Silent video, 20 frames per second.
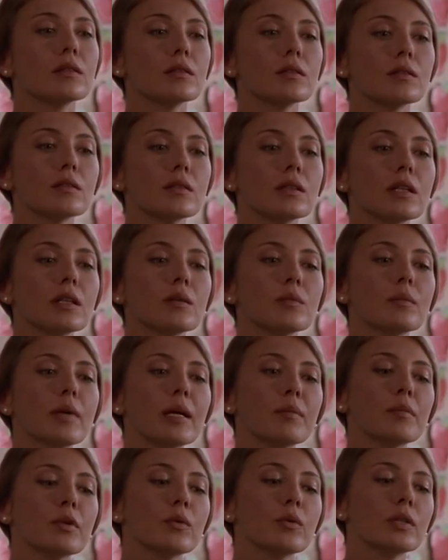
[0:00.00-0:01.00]
Selena keeps
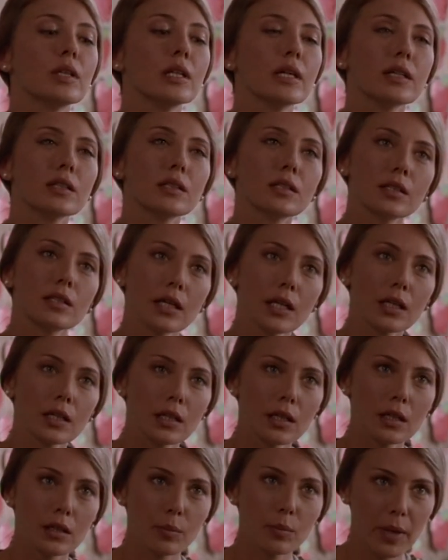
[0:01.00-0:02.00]
Boone after school,
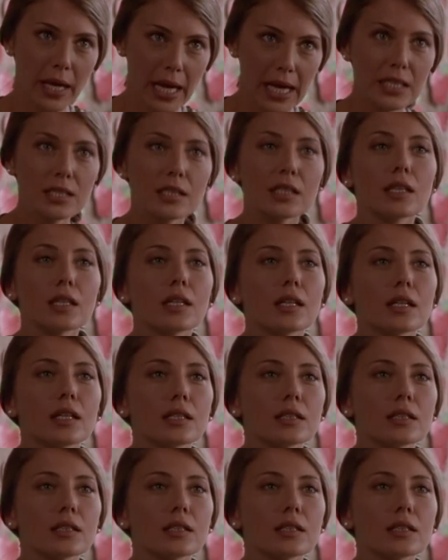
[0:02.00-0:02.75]
preventing him from going to practice